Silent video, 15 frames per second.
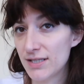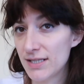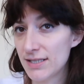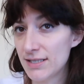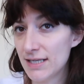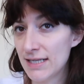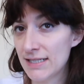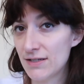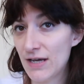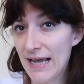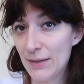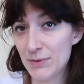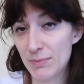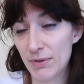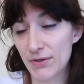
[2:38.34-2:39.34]
he's into
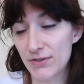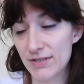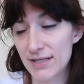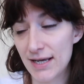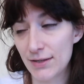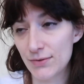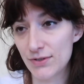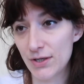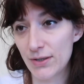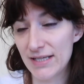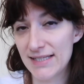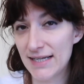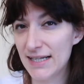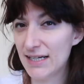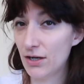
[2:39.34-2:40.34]
houseplants now, so he
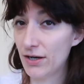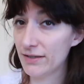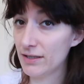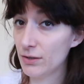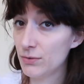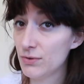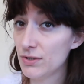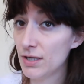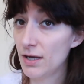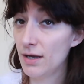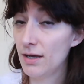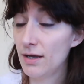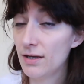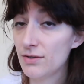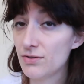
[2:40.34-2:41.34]
said he'd like those.
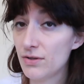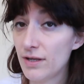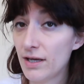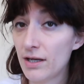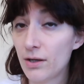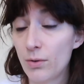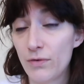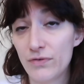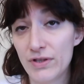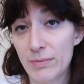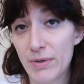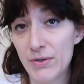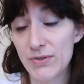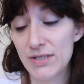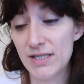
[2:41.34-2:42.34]
So they're going to go off for the
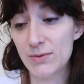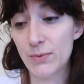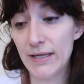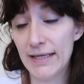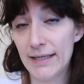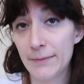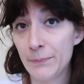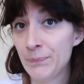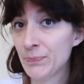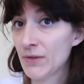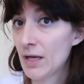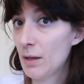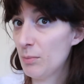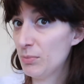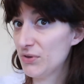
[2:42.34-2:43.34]
post this week.
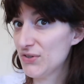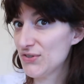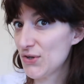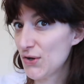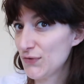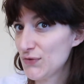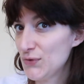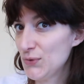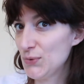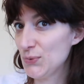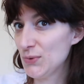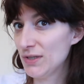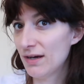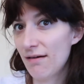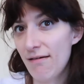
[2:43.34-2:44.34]
But this
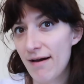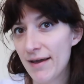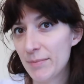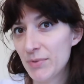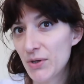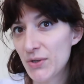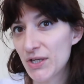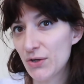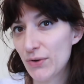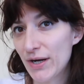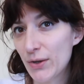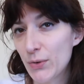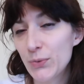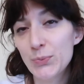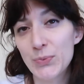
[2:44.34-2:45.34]
afternoon I am going to
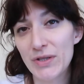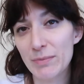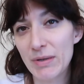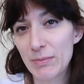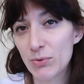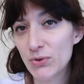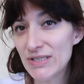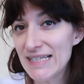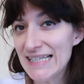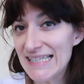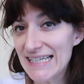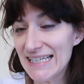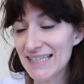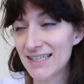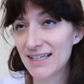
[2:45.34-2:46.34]
crack on with a bit more
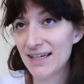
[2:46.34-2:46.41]
knitting.